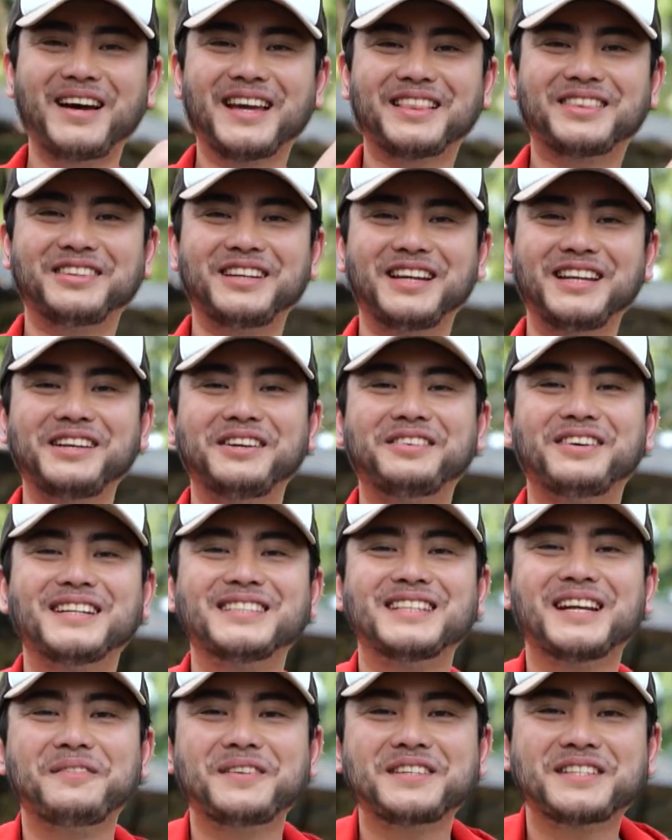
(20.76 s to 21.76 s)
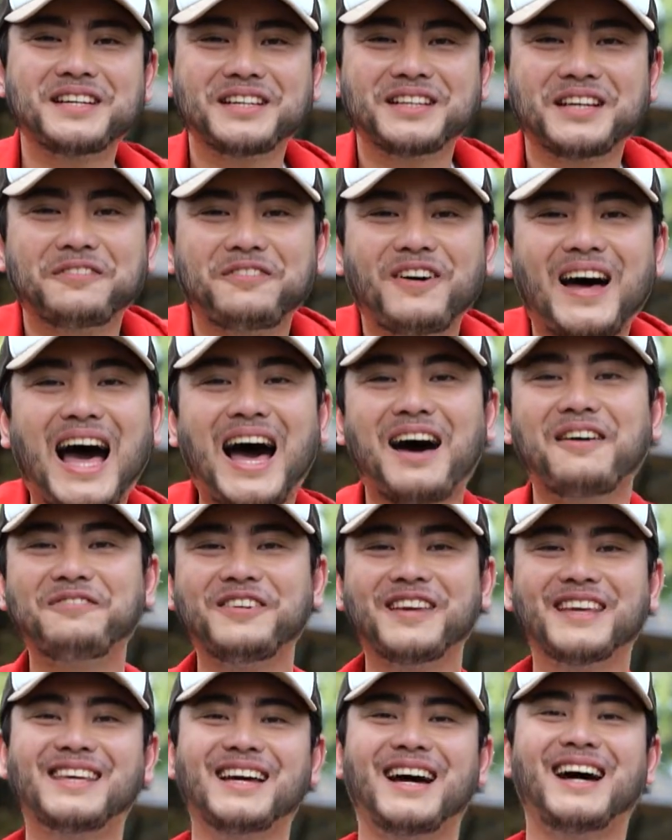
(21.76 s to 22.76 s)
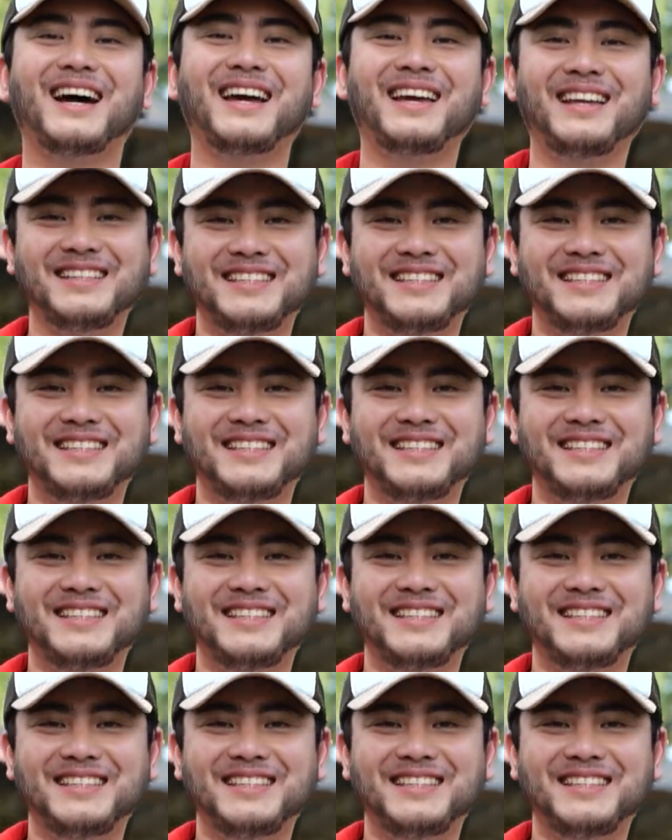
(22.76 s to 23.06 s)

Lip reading: back to the newest episode of Afiq Kai